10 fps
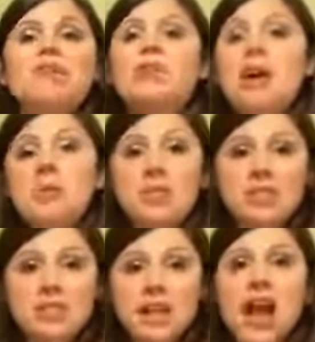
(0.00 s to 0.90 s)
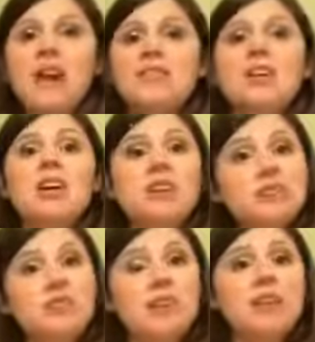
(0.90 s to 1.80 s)
For that reason, having a
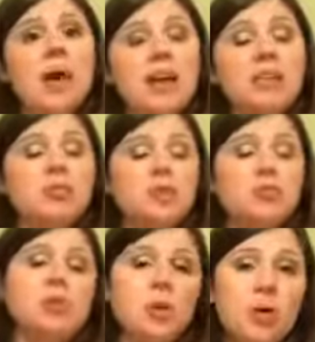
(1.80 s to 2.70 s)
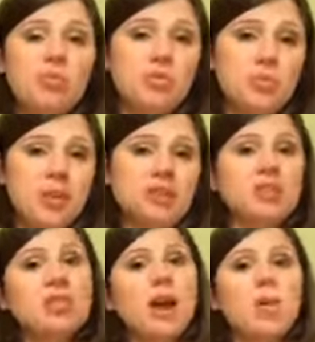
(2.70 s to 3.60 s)
cut-to-fit bag has worked really well for me,
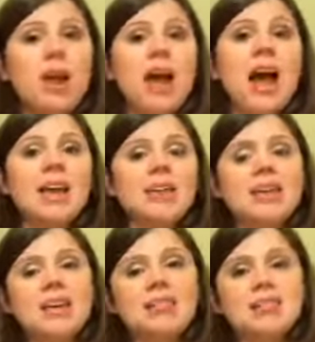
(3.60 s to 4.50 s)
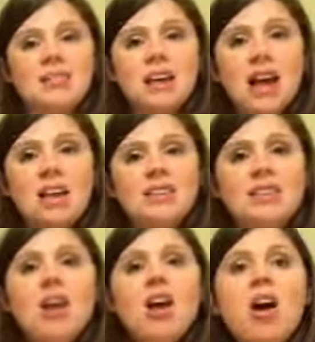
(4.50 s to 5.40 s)
so that way I can gauge the size